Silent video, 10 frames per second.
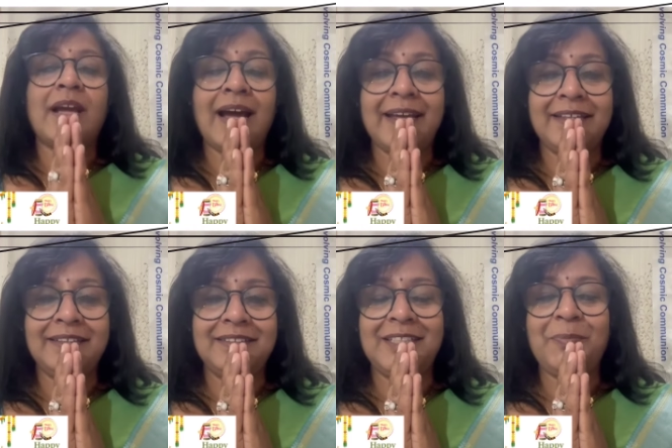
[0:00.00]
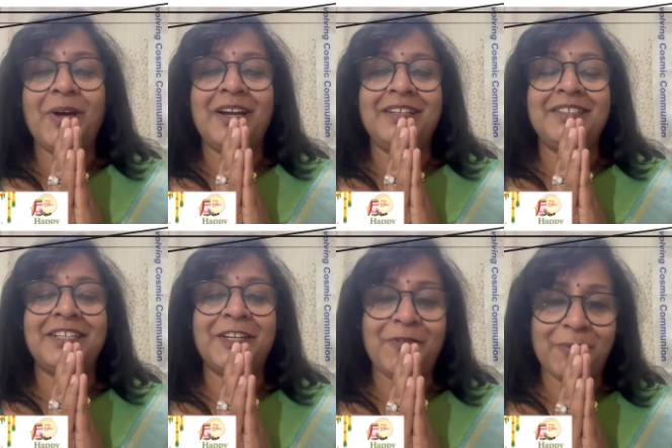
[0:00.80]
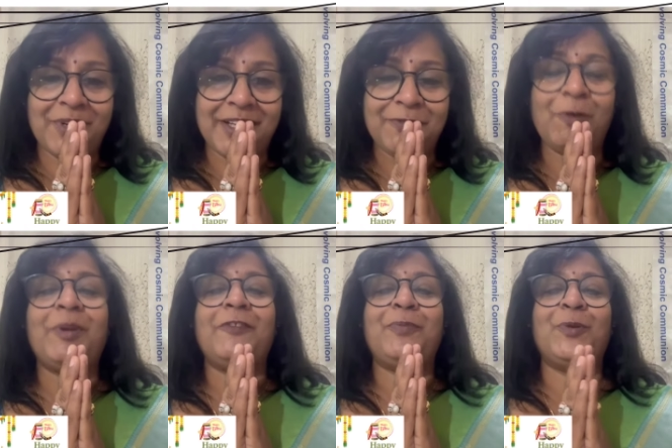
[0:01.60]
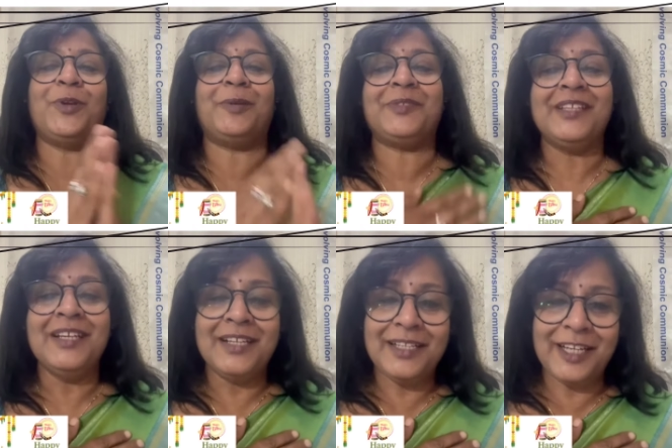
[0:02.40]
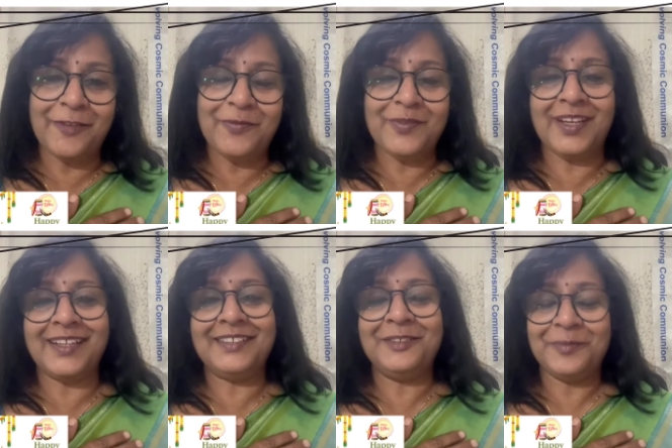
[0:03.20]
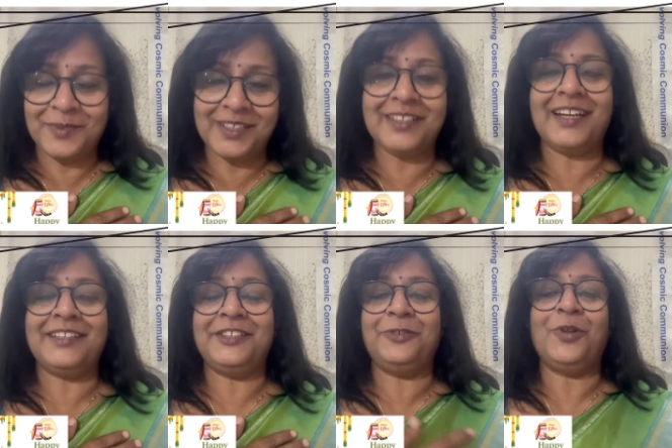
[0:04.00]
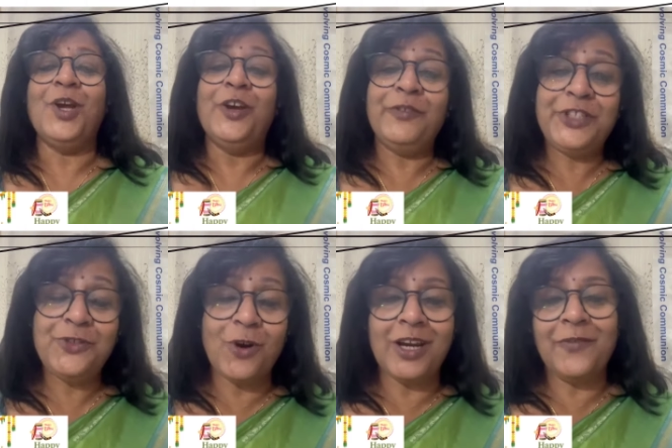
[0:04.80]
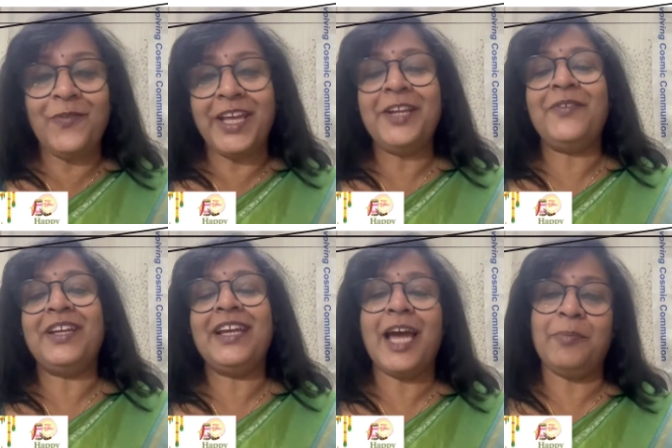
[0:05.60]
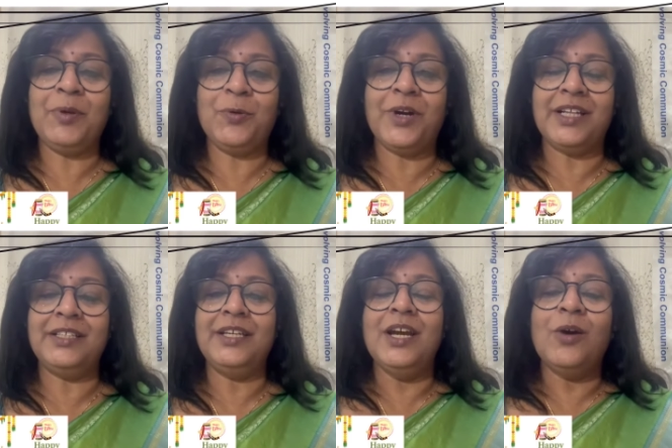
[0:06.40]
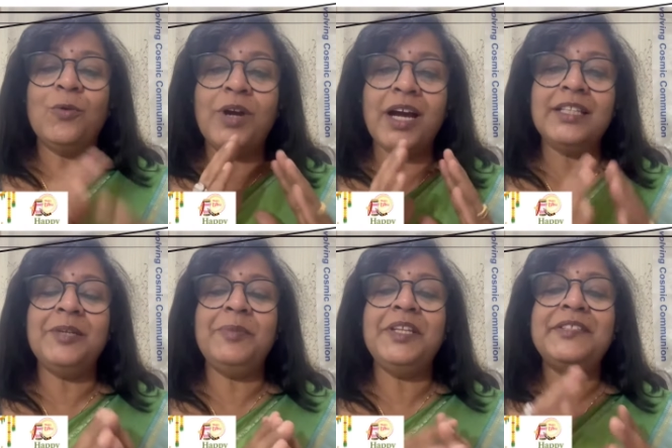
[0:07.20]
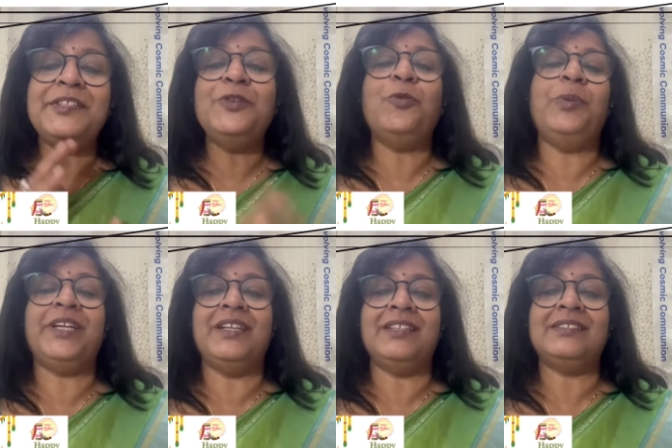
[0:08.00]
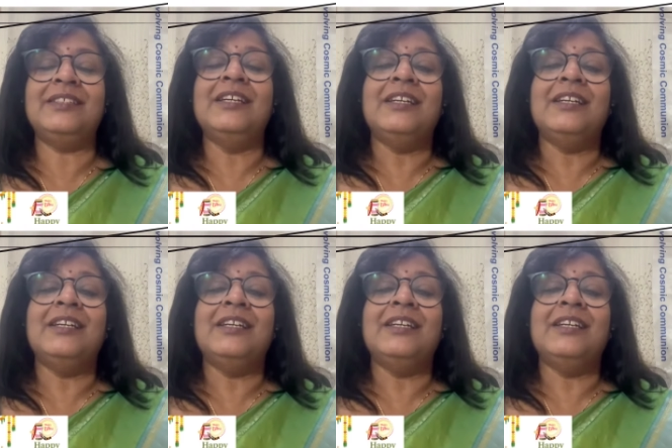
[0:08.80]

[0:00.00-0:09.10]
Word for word: Hi, Deepa Rani Shekar from Transform Life Programs. Love, light and gratitude. Wish you all a very, very happy Ugadi. Ugadi means new beginnings.